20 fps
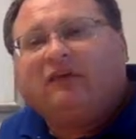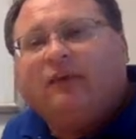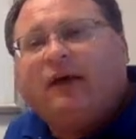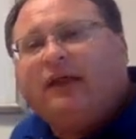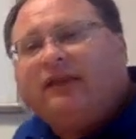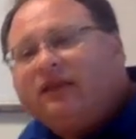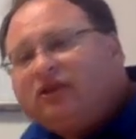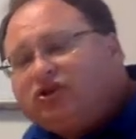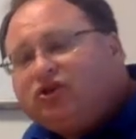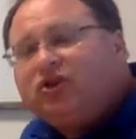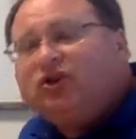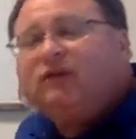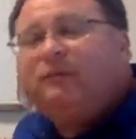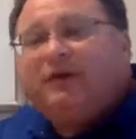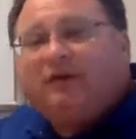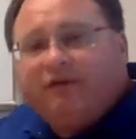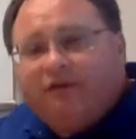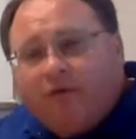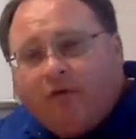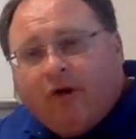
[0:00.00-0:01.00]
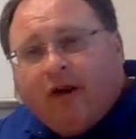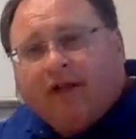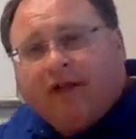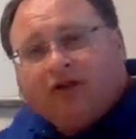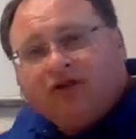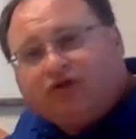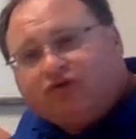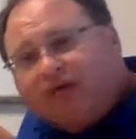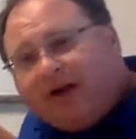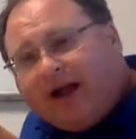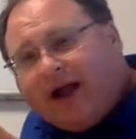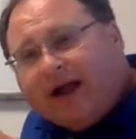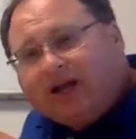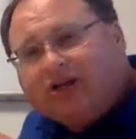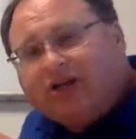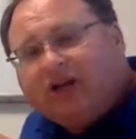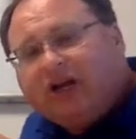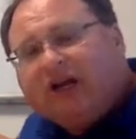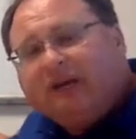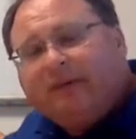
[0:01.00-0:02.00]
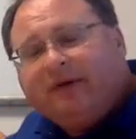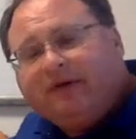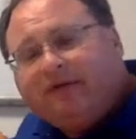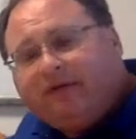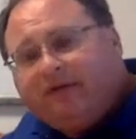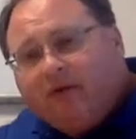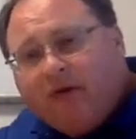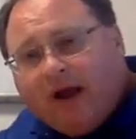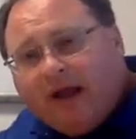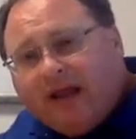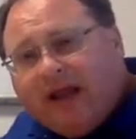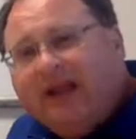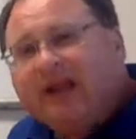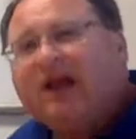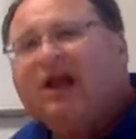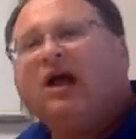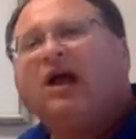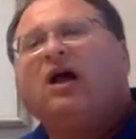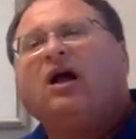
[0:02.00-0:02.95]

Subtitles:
the way this could have been avoided, this tragedy could have been avoided.